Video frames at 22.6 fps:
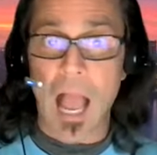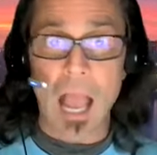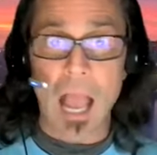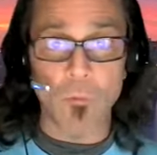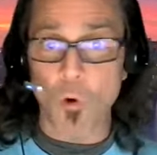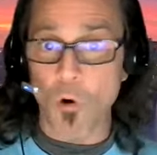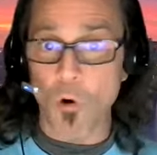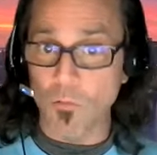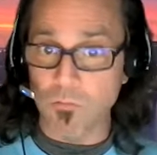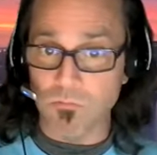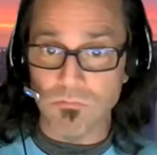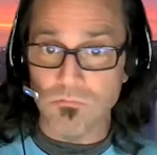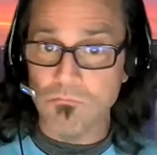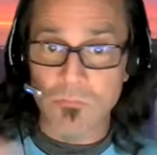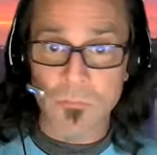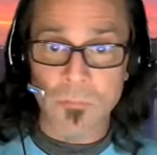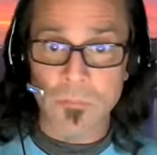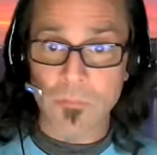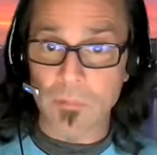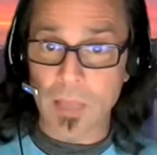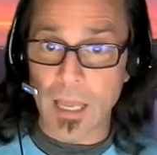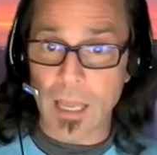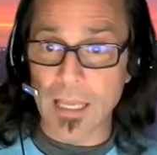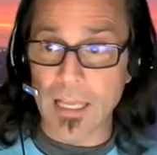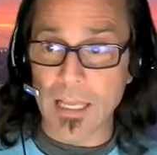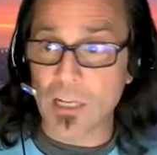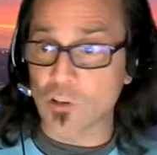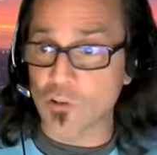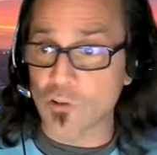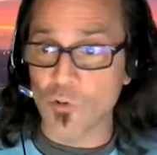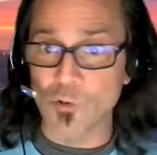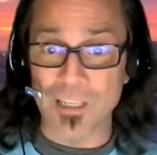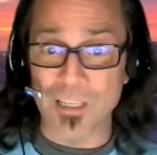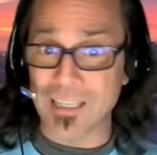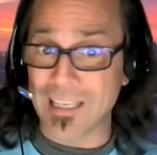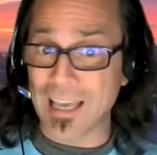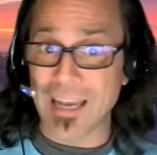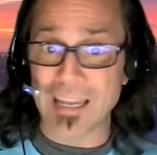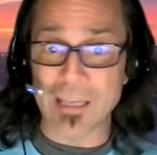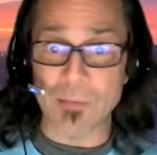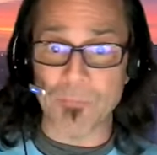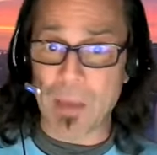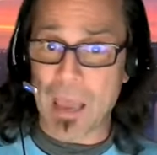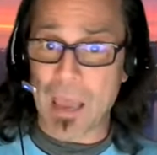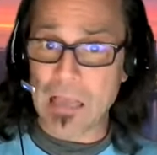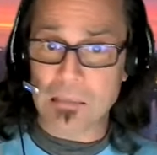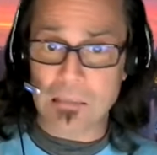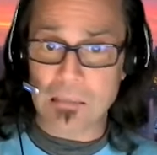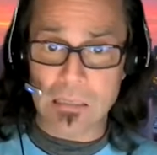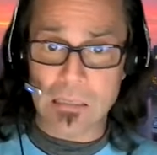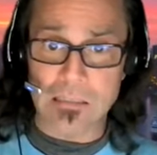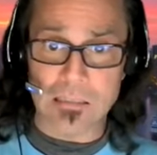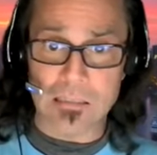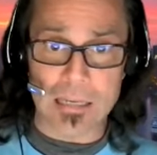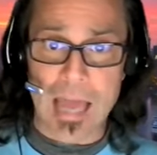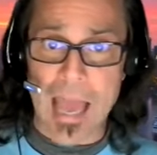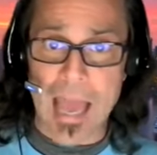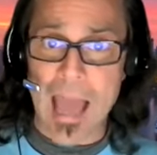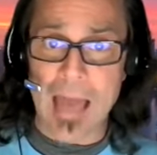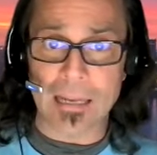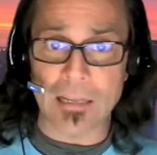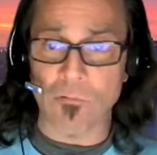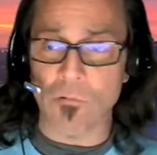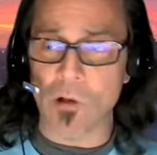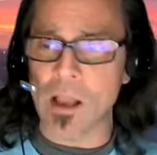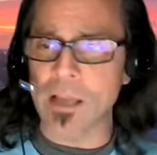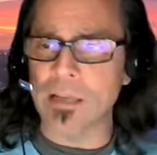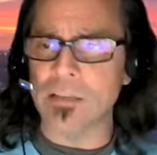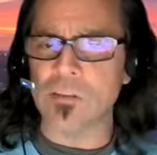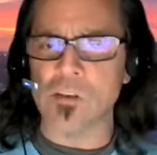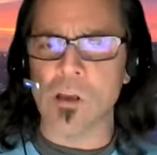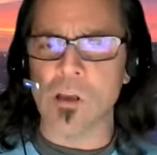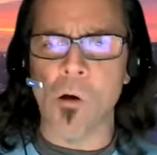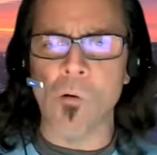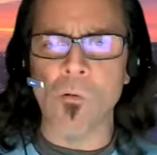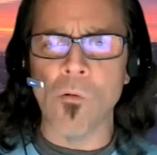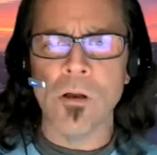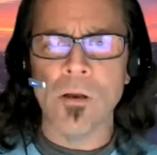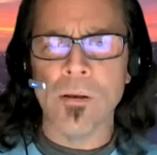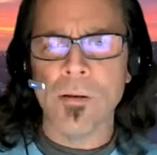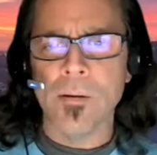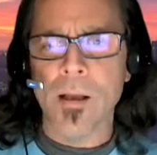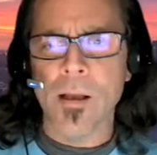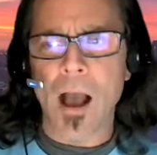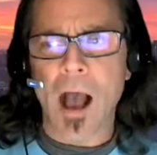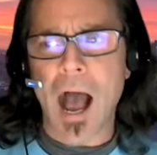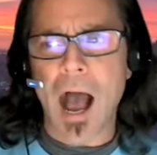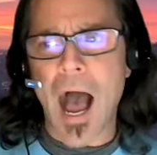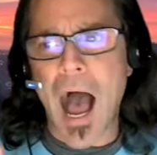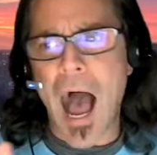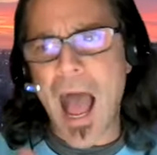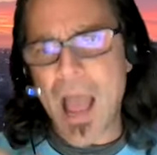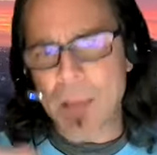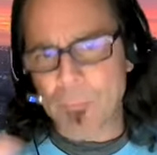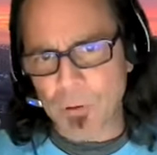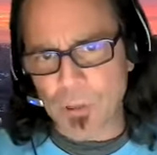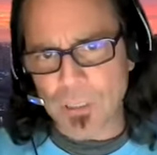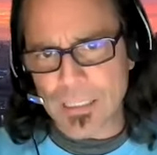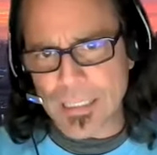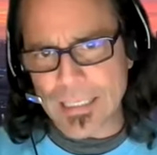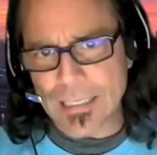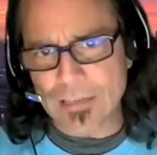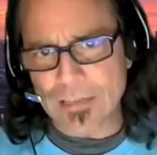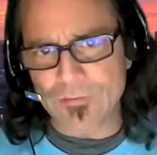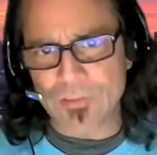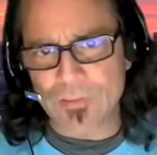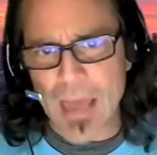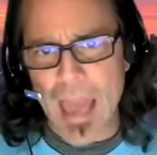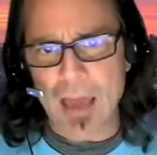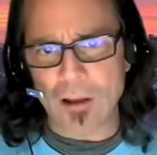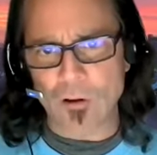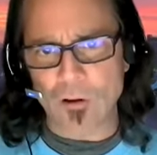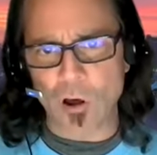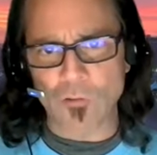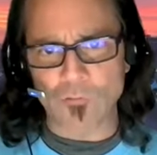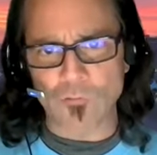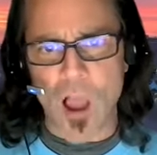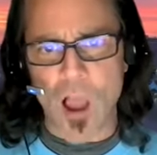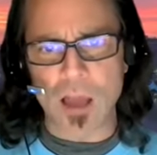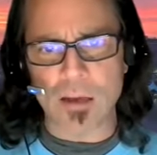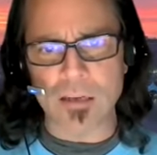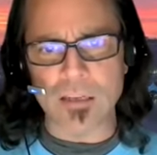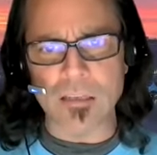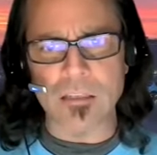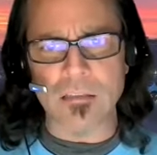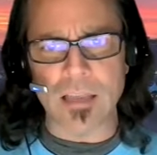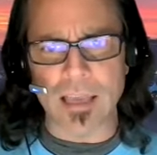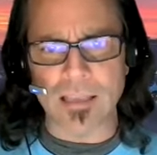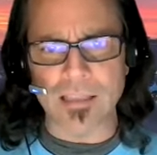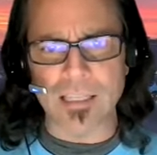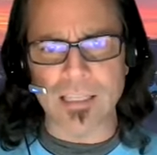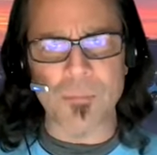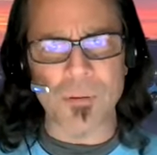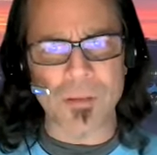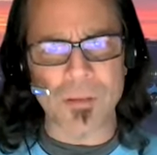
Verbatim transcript: I won't, including getting past Cincinnati, right? So I believe that on Ronnie Stanley.